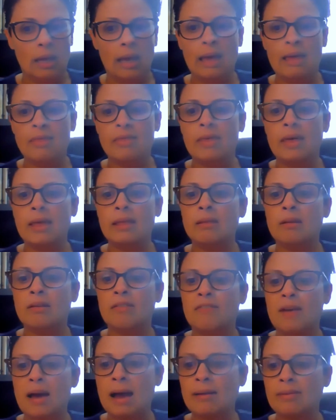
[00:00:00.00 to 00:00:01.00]
and then the
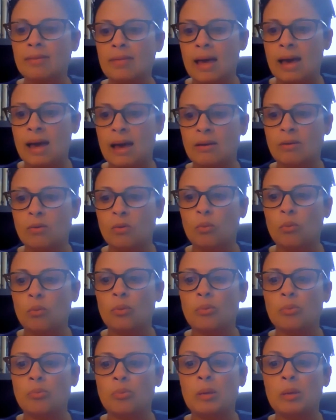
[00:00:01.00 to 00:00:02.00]
fact that
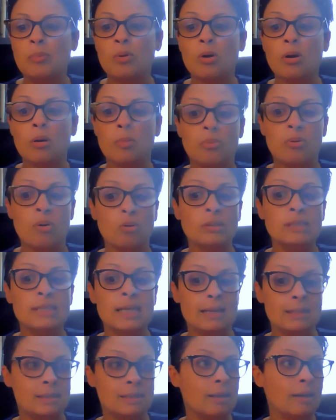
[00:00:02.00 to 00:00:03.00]
people are
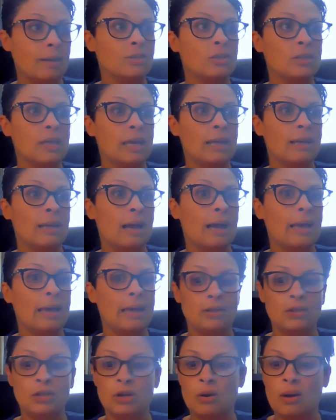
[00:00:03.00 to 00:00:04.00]
protesting, and
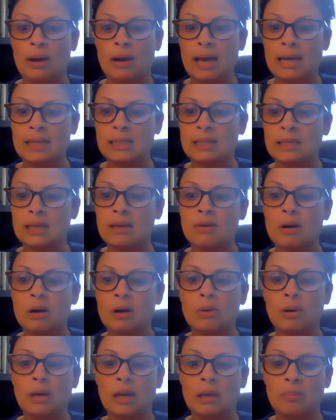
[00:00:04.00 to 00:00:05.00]
you know, I had to give
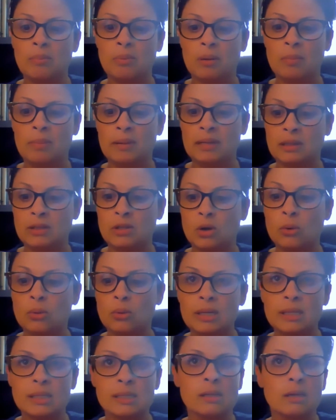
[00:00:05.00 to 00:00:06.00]
out a public
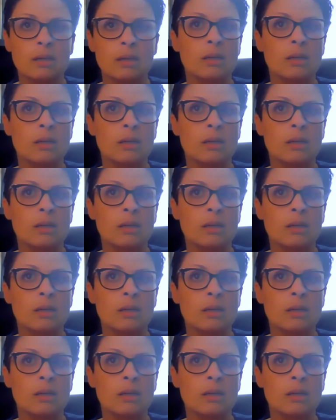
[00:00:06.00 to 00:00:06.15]
notice